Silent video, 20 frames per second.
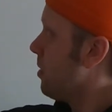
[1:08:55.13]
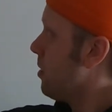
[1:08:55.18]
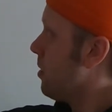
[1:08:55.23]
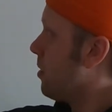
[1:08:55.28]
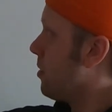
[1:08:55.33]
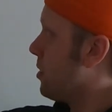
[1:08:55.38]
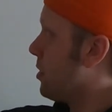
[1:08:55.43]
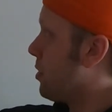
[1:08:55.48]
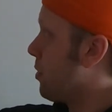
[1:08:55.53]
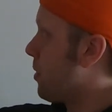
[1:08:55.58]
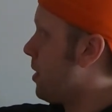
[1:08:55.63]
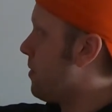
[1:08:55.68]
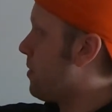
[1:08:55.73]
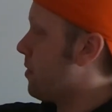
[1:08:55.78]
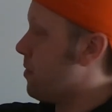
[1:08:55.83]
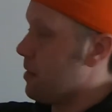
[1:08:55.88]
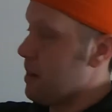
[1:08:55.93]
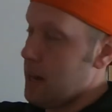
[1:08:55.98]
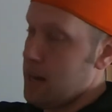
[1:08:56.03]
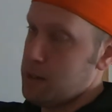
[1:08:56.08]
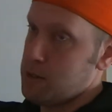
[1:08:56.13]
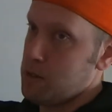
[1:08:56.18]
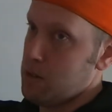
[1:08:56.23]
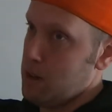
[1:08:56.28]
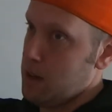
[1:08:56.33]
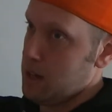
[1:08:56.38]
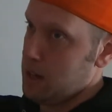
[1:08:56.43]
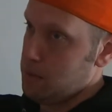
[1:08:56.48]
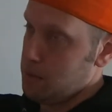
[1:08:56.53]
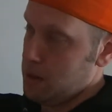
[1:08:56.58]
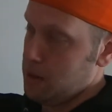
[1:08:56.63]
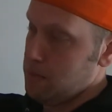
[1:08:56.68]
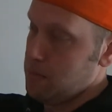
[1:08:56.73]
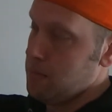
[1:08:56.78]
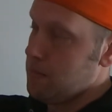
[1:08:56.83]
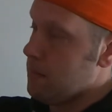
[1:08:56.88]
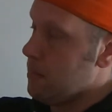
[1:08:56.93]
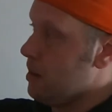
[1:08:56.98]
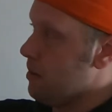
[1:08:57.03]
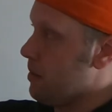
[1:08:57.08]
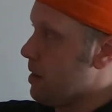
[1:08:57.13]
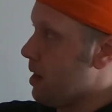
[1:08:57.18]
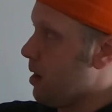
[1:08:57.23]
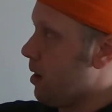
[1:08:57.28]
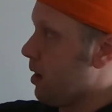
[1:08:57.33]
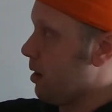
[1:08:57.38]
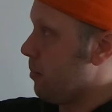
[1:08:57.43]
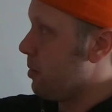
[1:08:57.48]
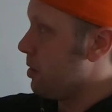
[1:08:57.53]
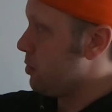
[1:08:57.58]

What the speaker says: Or the derivative of the natural log, of that argument